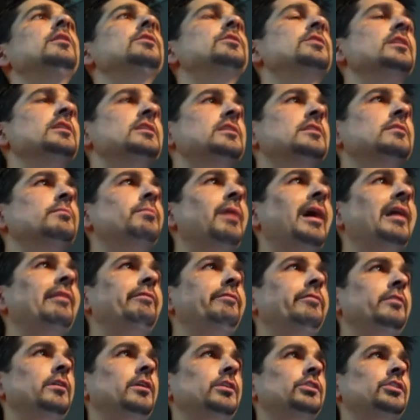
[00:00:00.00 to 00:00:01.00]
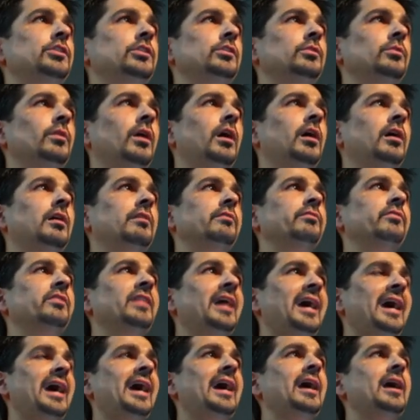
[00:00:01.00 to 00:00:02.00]
just by virtue of
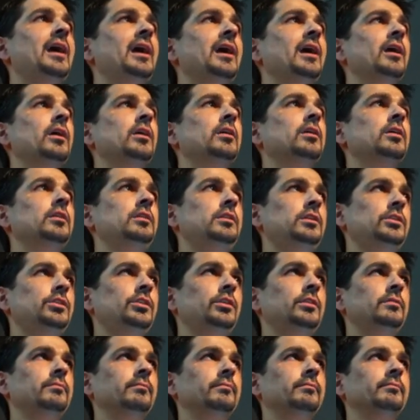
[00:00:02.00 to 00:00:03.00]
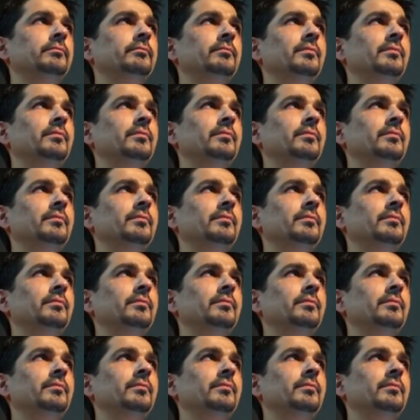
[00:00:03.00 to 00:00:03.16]
their condition?